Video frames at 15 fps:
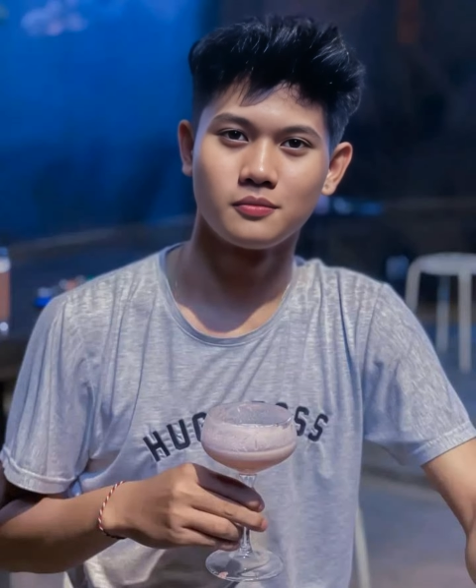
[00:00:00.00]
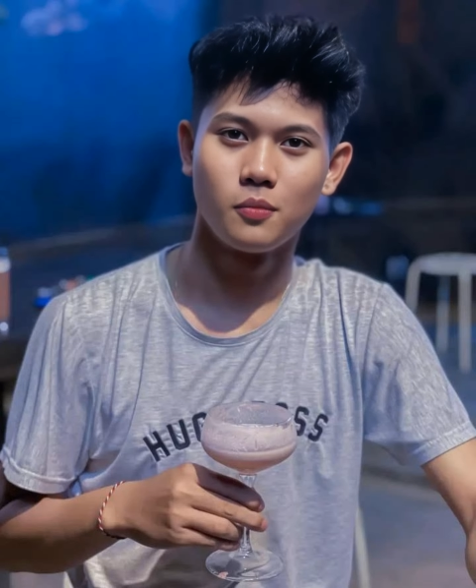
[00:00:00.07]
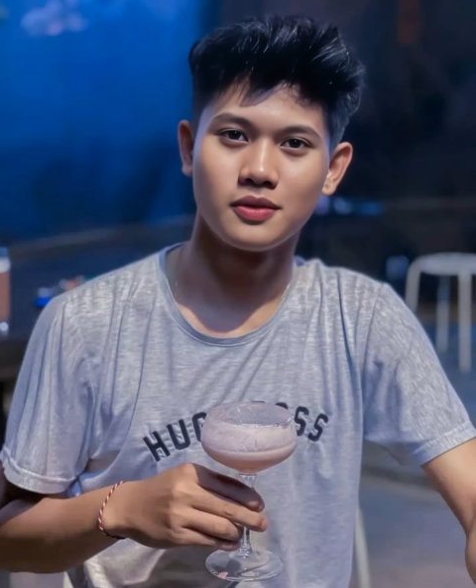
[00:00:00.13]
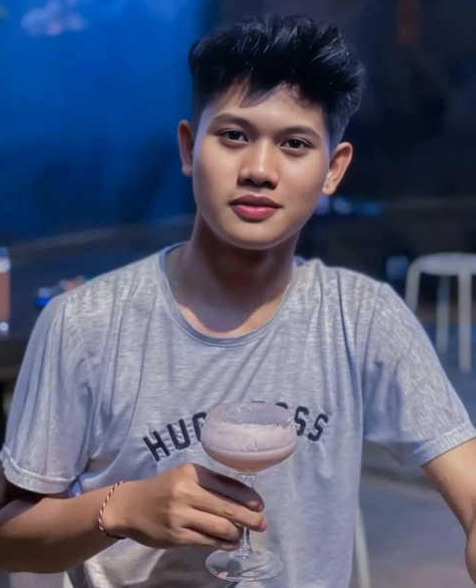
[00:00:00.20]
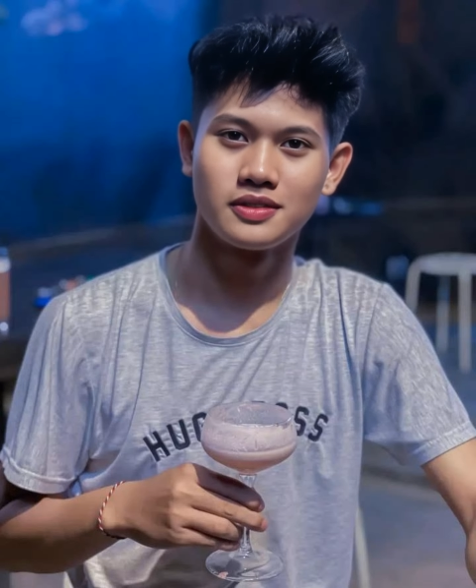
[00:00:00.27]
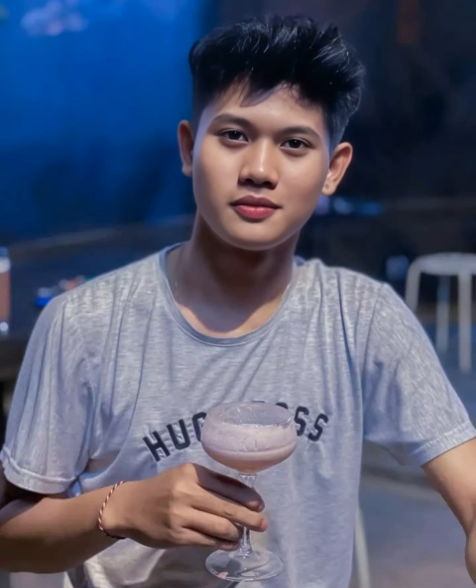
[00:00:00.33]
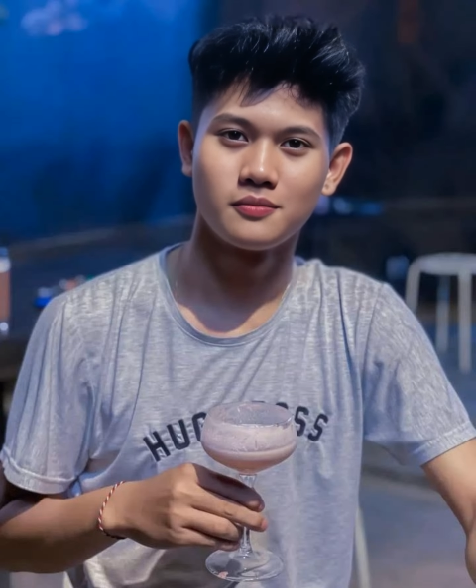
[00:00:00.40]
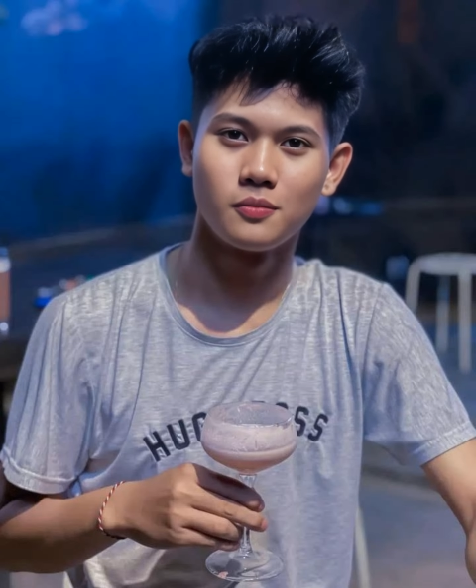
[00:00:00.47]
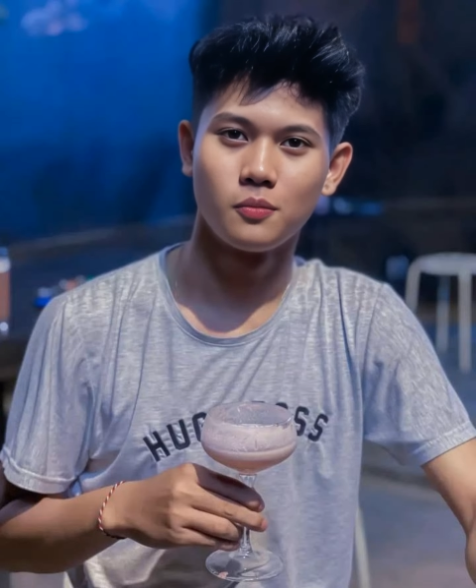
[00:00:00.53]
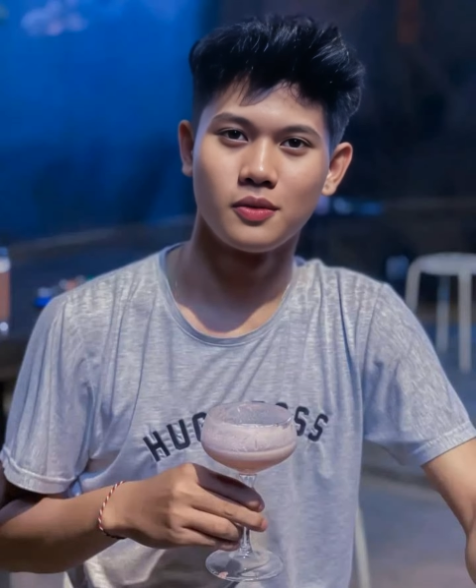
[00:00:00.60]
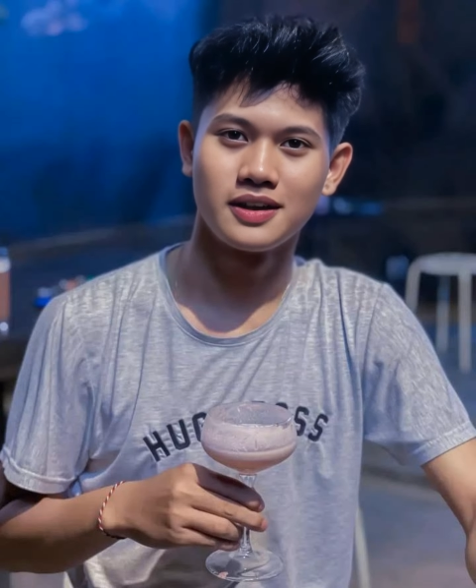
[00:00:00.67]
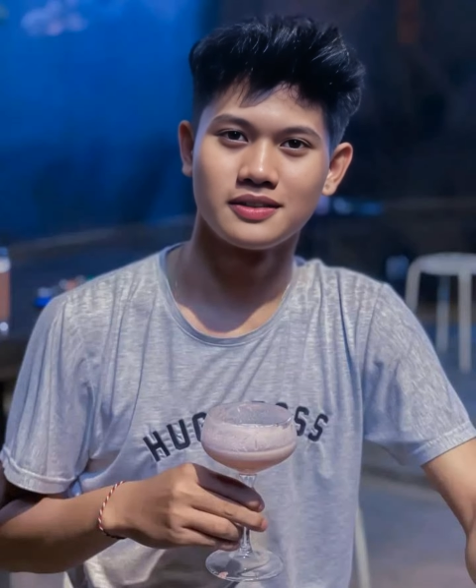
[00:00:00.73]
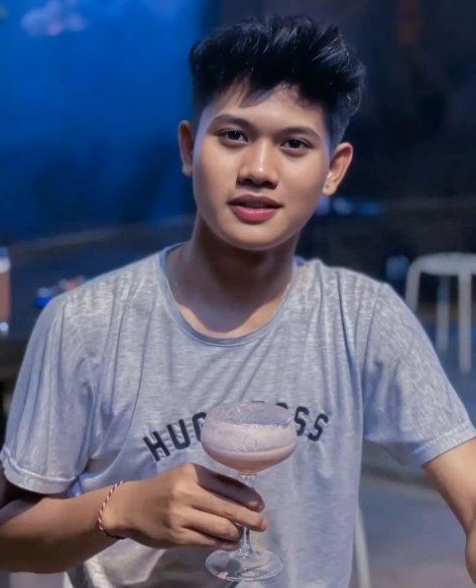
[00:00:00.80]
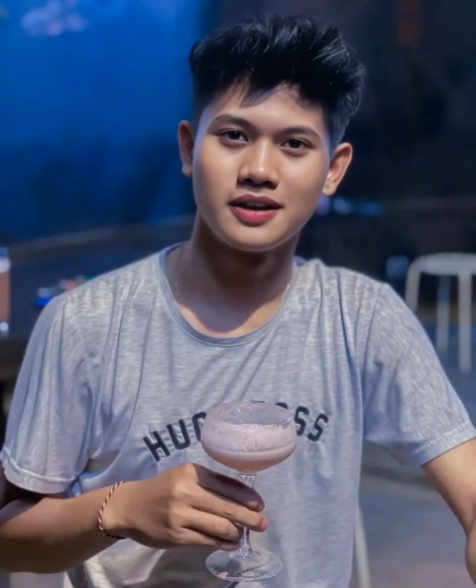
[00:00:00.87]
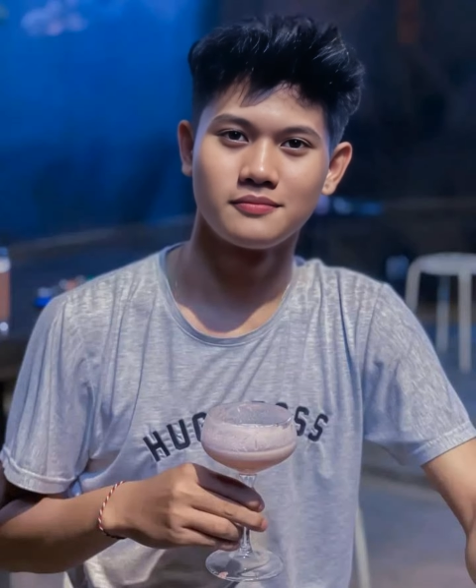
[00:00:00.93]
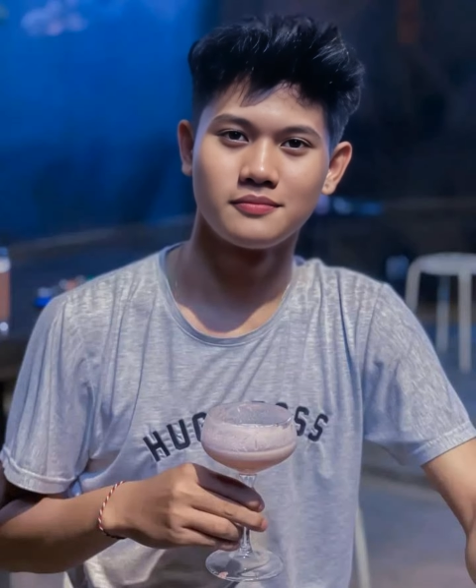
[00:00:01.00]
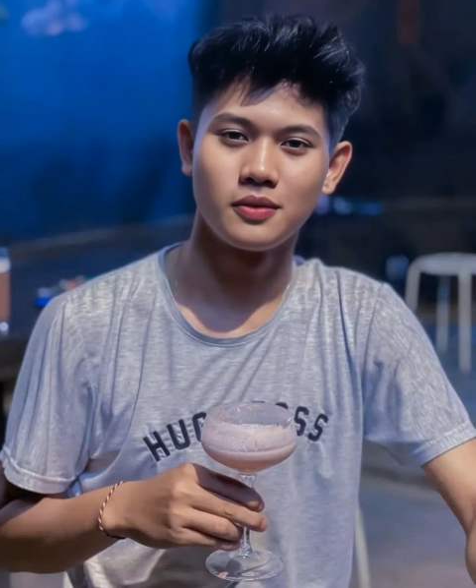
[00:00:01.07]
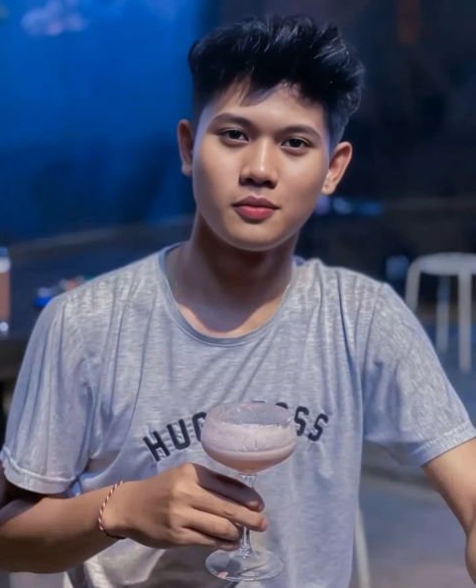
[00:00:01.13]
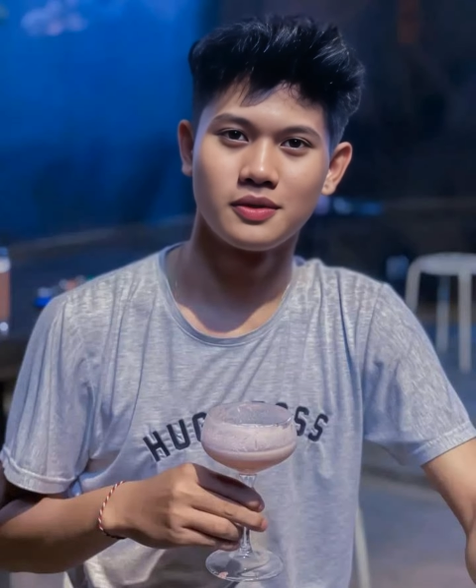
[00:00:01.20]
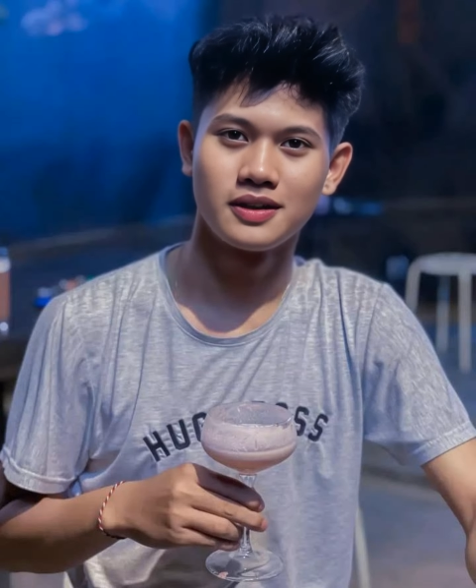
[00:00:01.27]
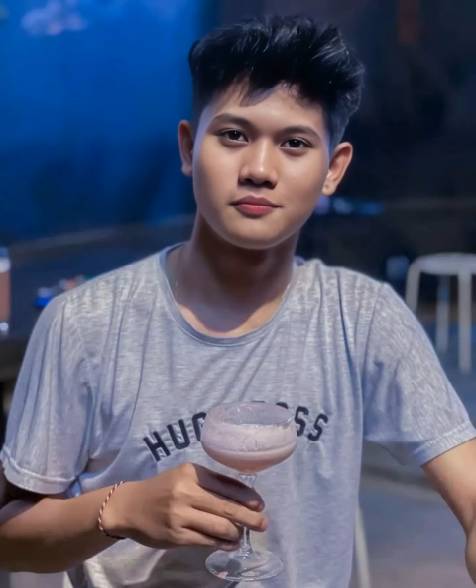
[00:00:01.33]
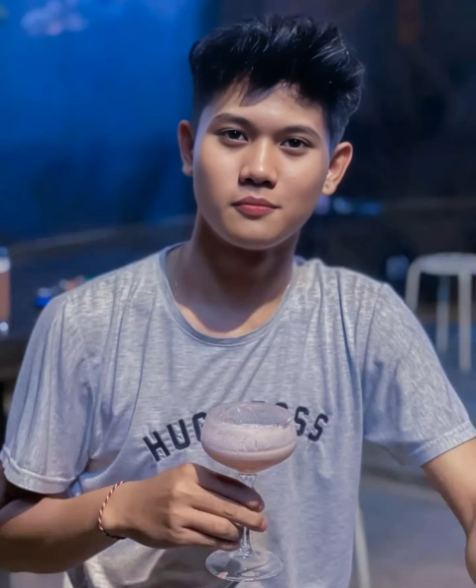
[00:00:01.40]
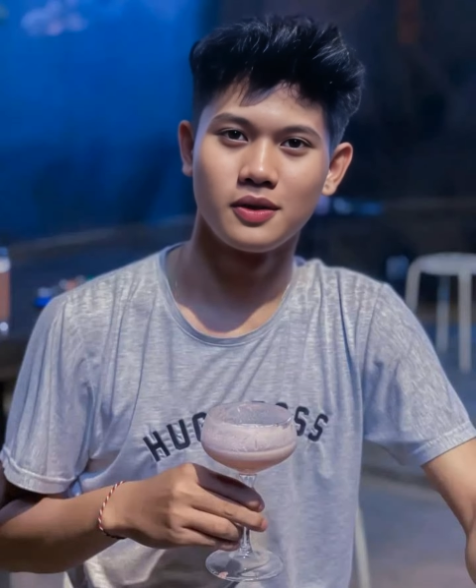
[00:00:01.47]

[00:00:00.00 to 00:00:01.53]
whichever way the affiliate